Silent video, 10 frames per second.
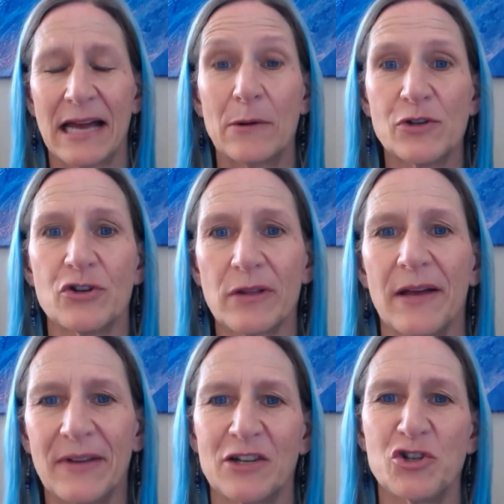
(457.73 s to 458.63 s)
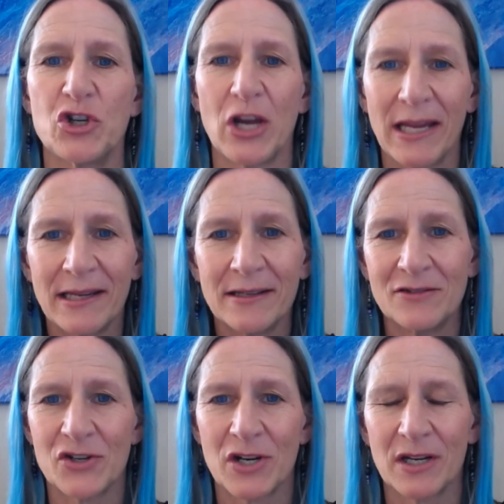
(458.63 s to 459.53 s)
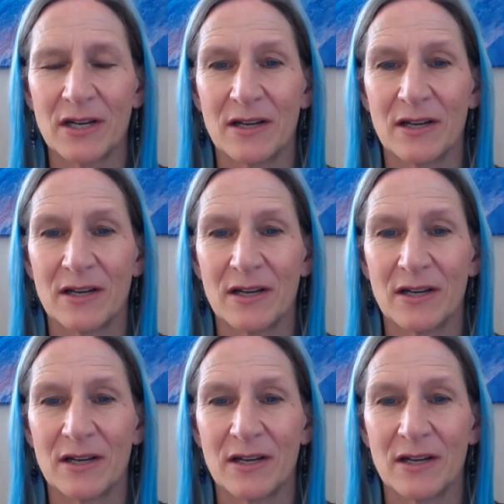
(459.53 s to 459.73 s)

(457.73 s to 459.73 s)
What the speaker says: How is your life going to change